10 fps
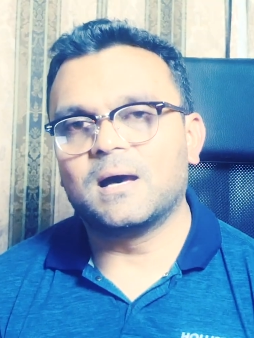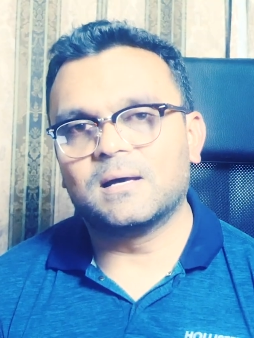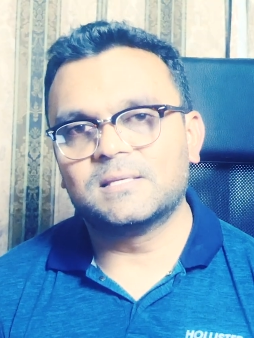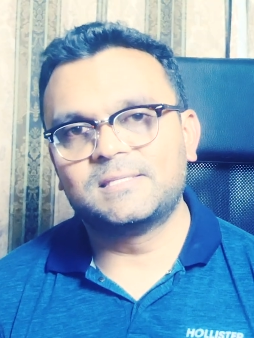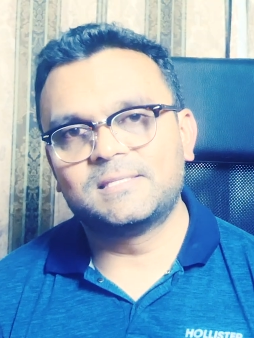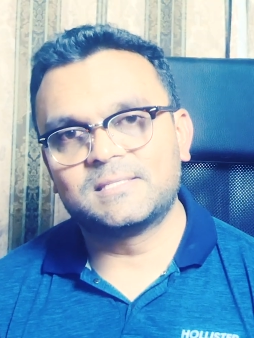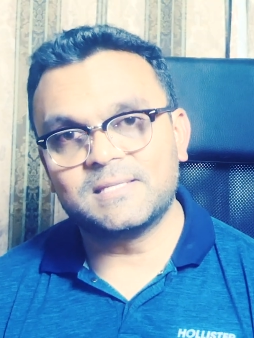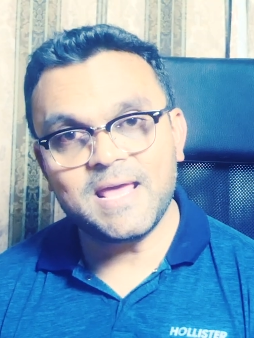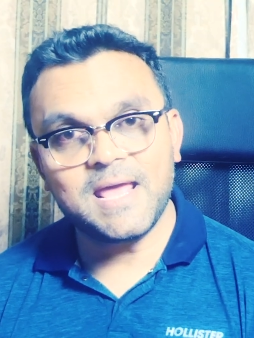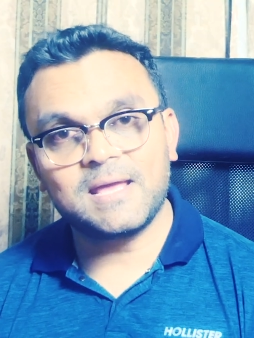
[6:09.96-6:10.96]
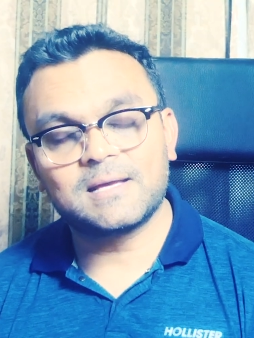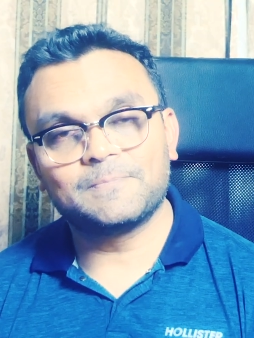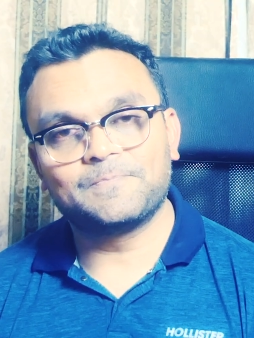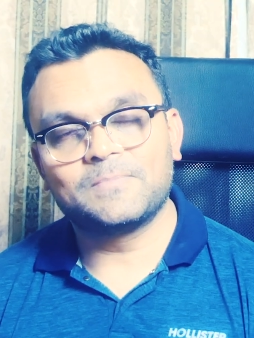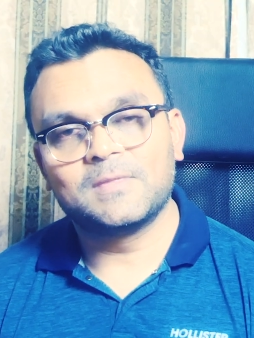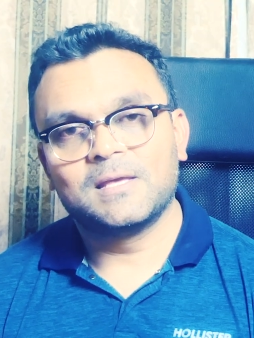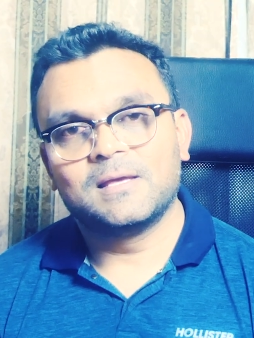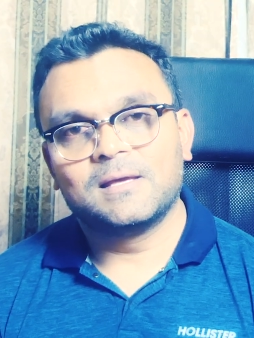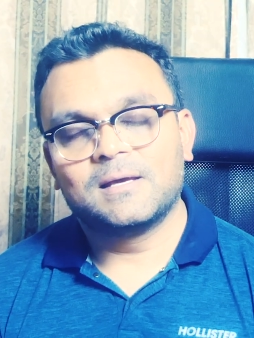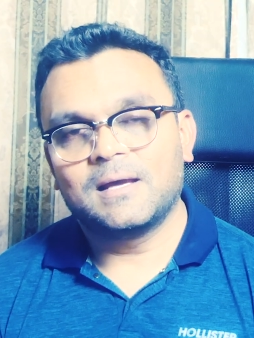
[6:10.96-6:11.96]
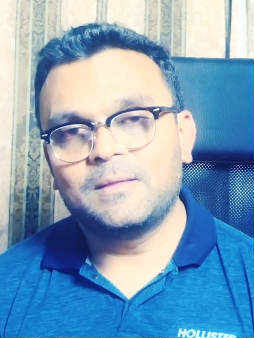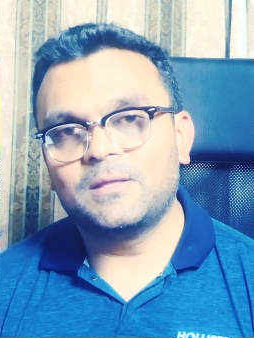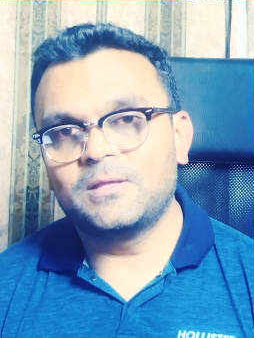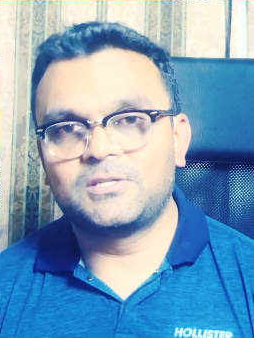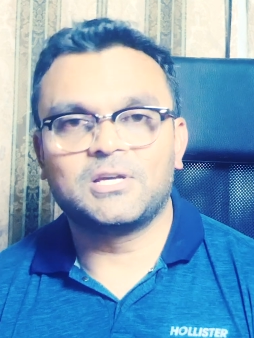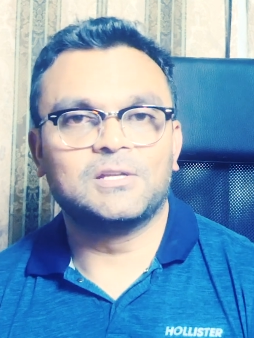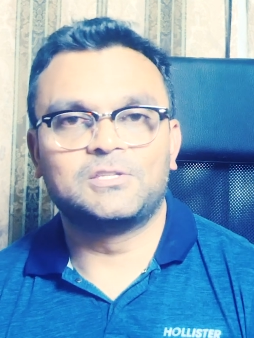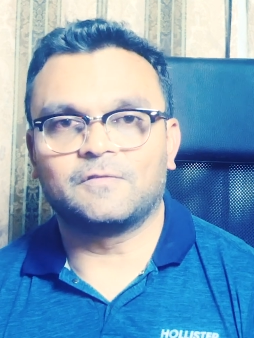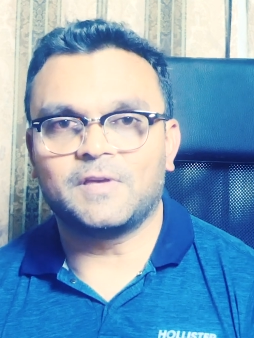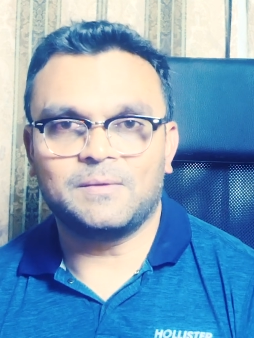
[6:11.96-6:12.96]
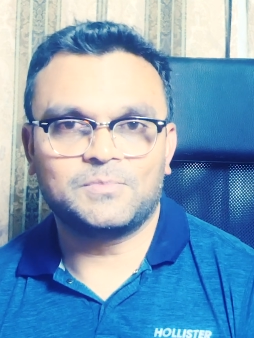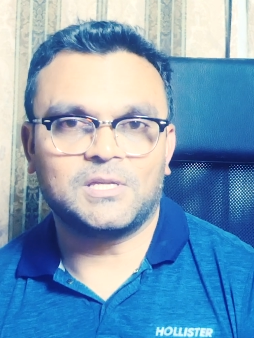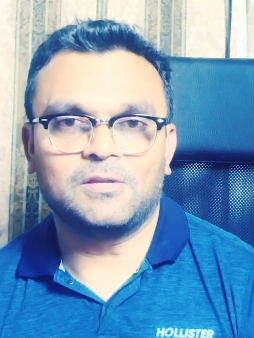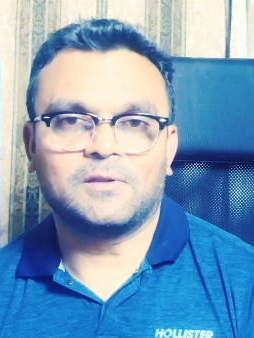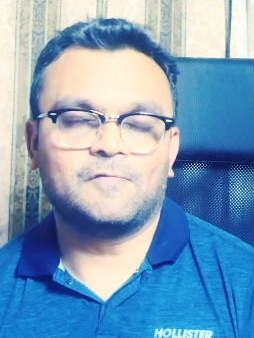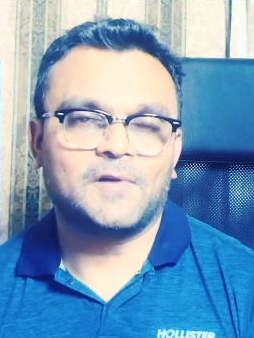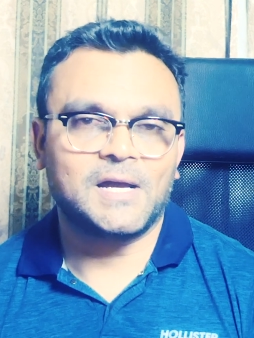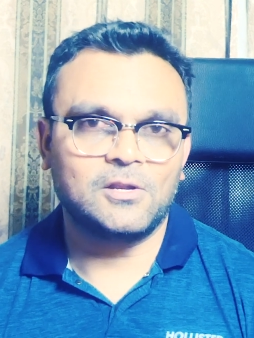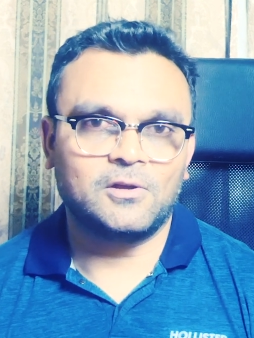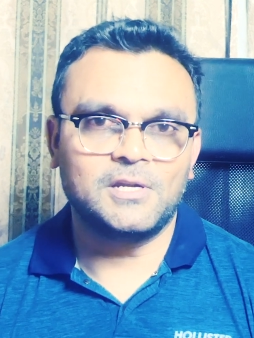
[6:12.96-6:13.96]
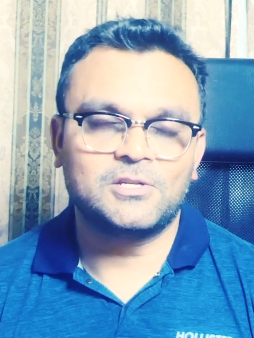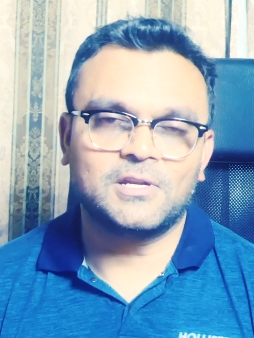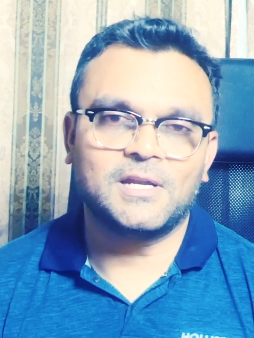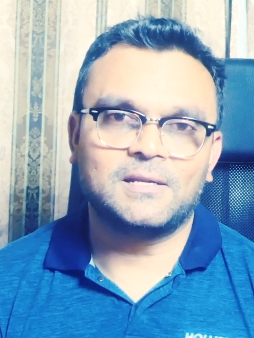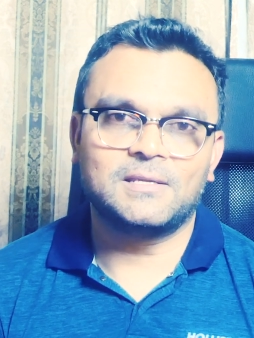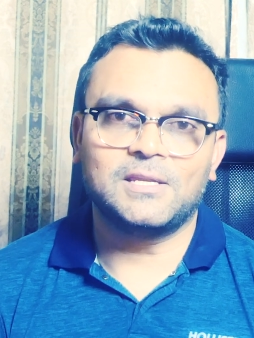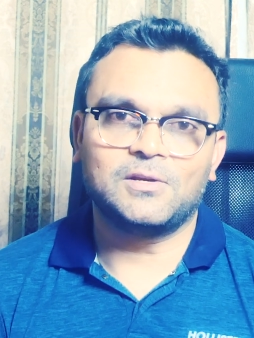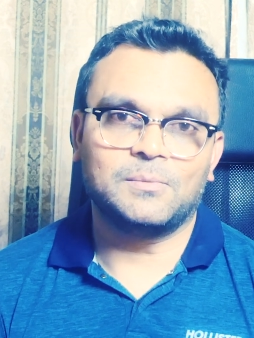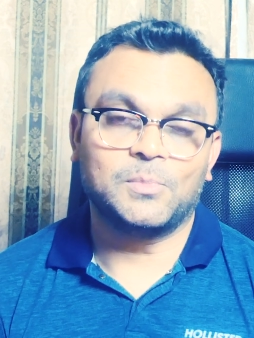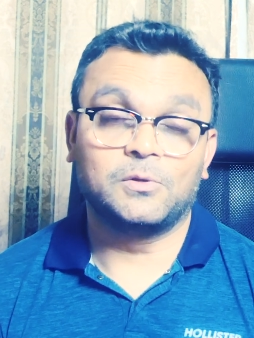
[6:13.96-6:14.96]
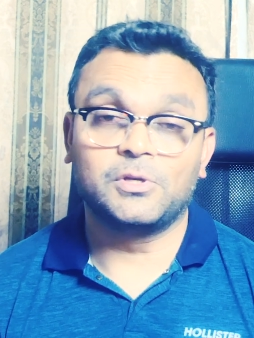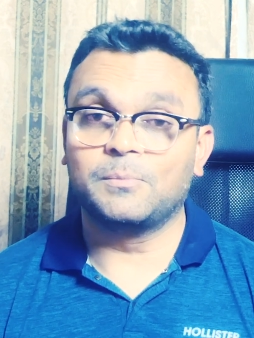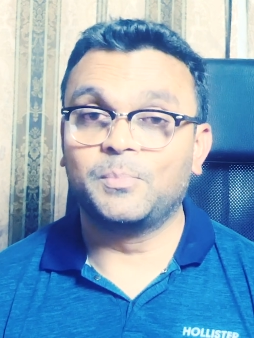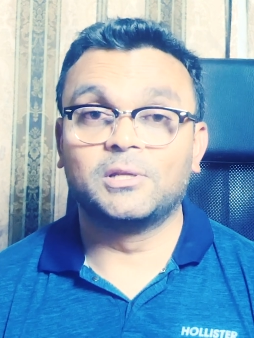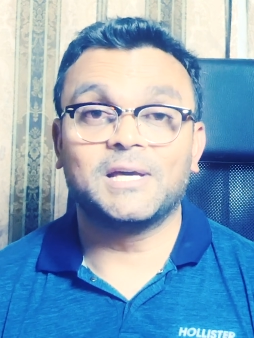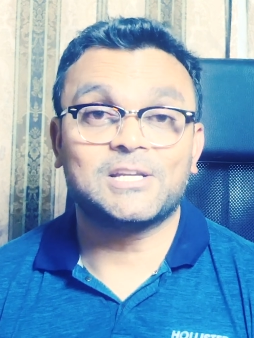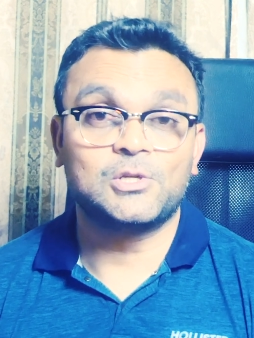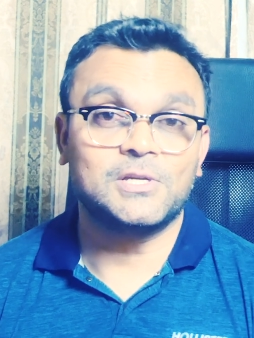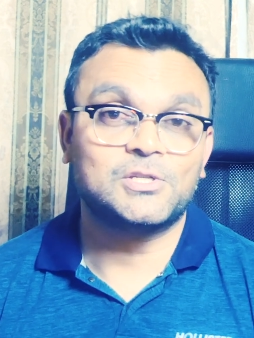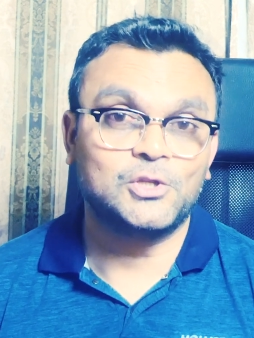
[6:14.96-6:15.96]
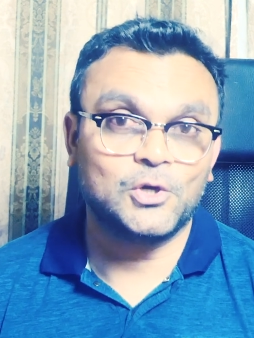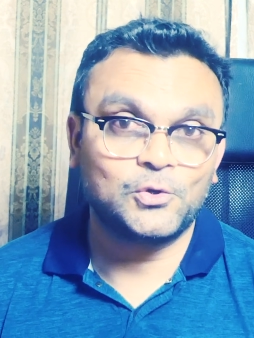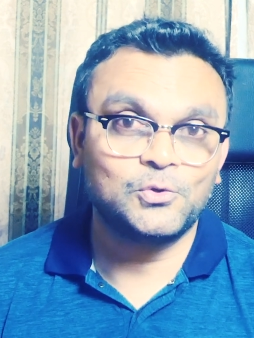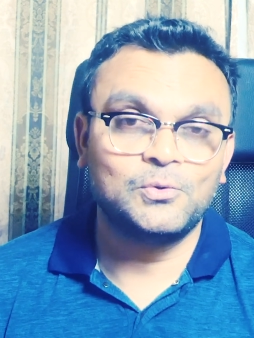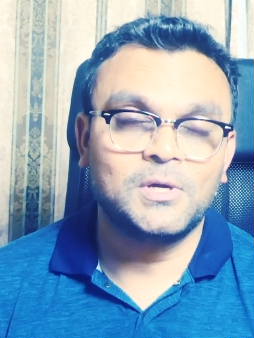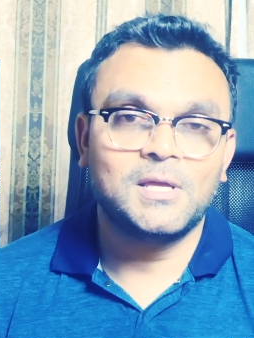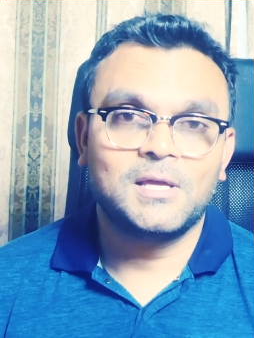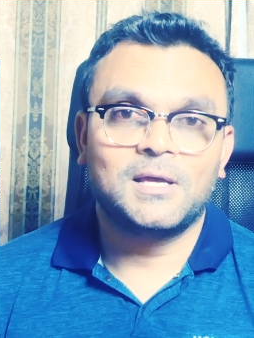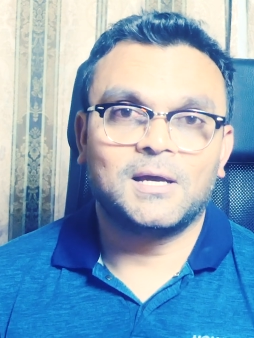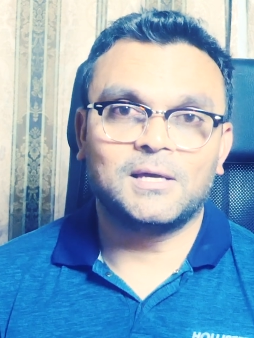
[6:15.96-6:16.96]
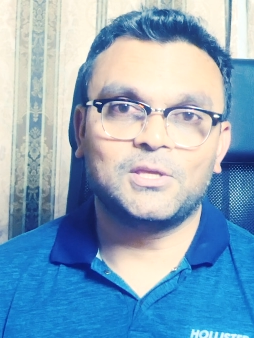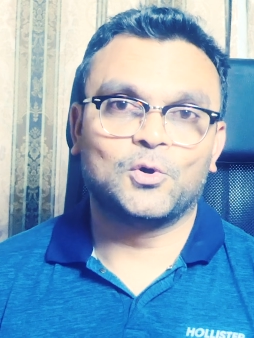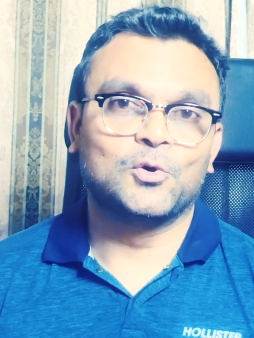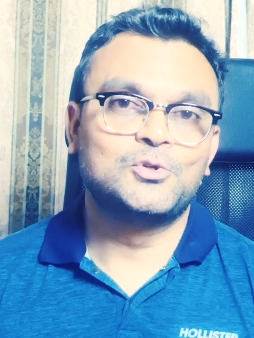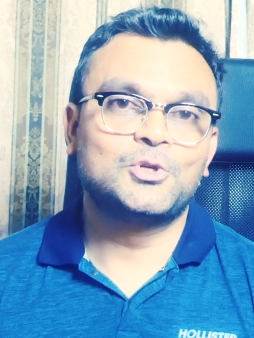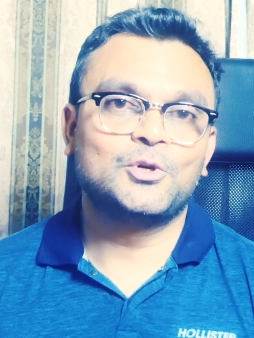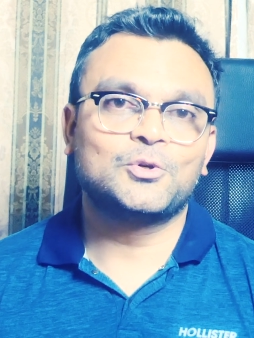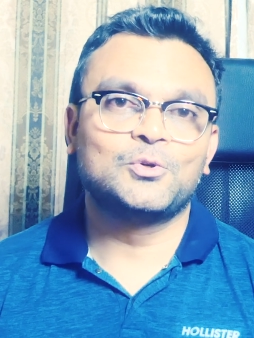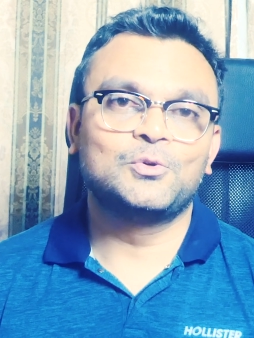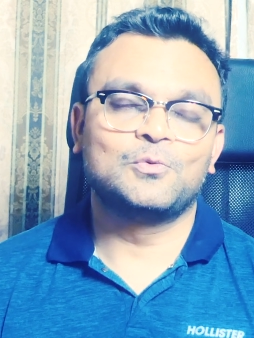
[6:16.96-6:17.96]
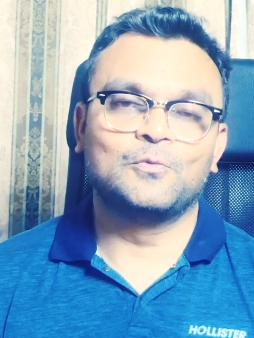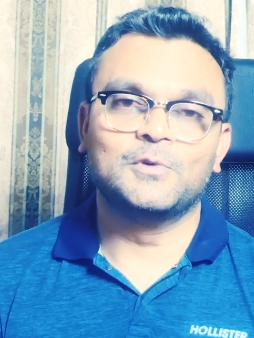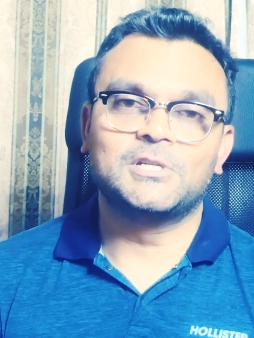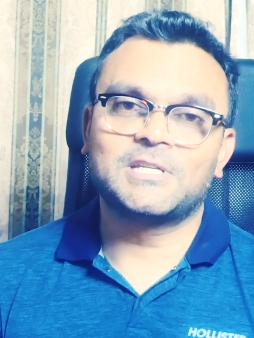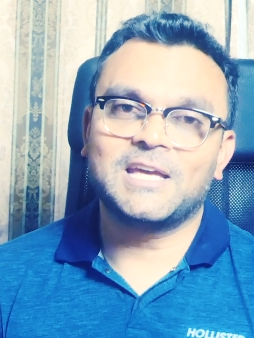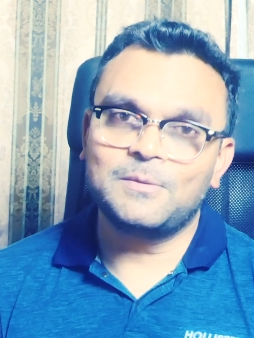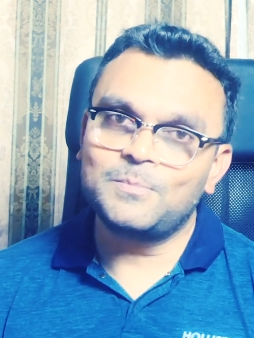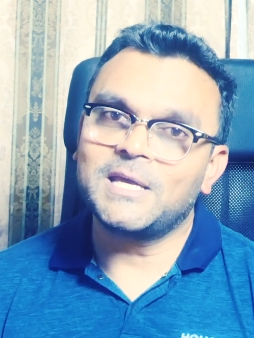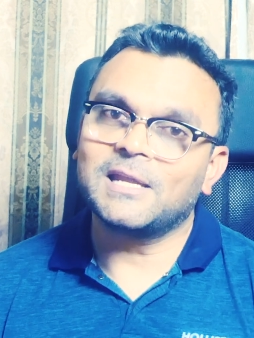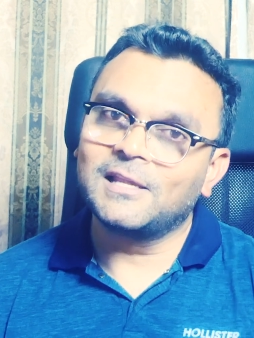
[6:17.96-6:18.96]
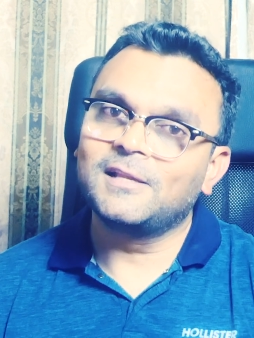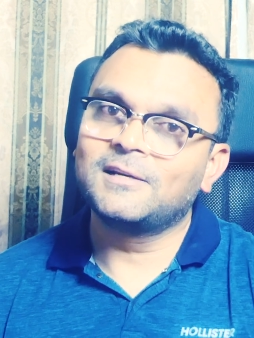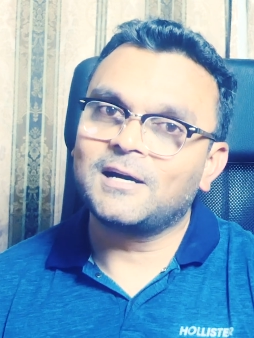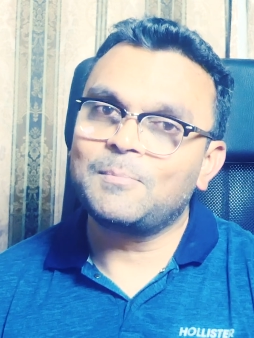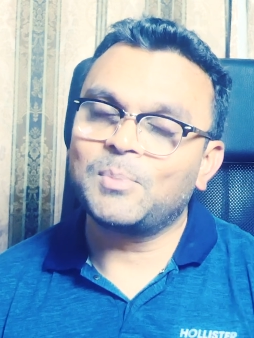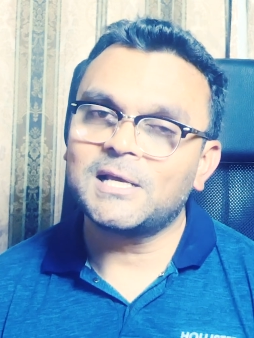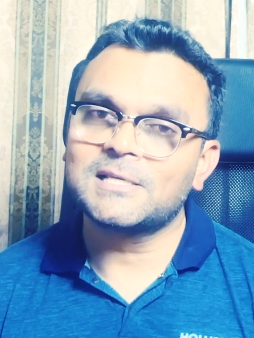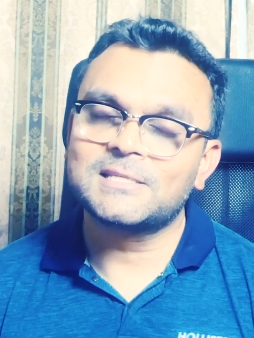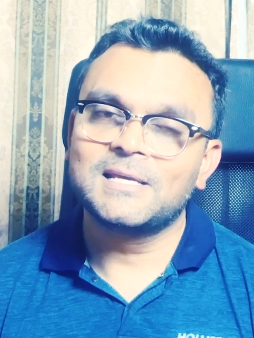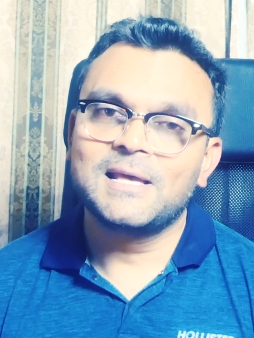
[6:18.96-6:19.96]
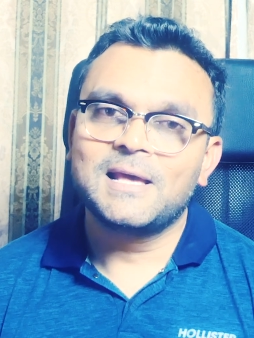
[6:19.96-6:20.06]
uh, Snake, and then there are tons of games that you can find on internet that you can build. You can build actually a Sudoku, uh, your own Sudoku, which can get a little complex.